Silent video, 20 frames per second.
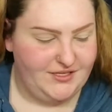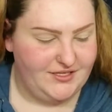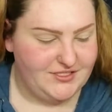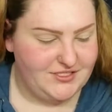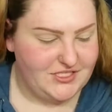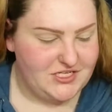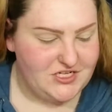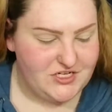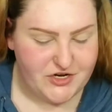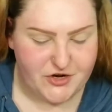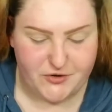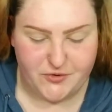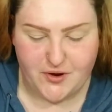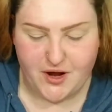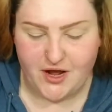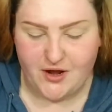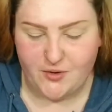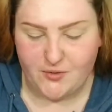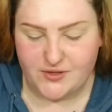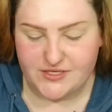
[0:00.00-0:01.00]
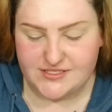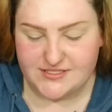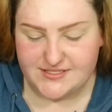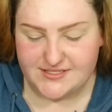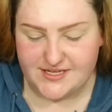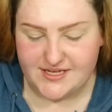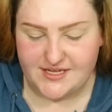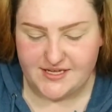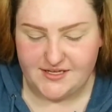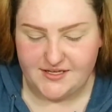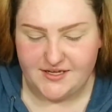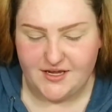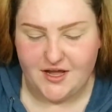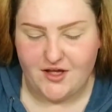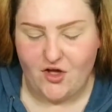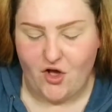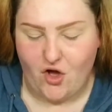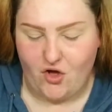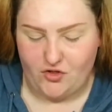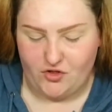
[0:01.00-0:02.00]
So, you know, I always see
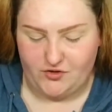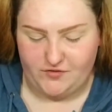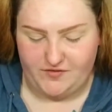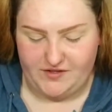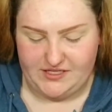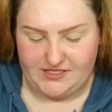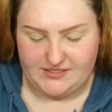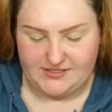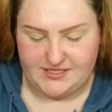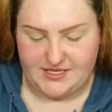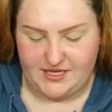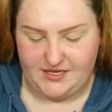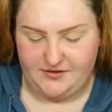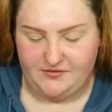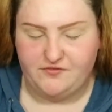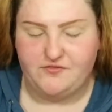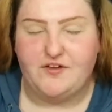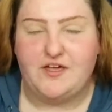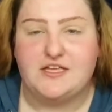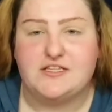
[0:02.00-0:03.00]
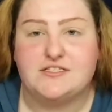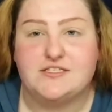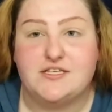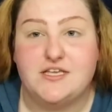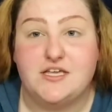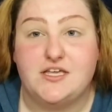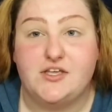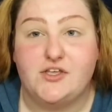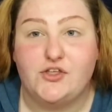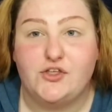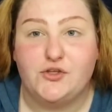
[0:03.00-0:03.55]
all of these like fancy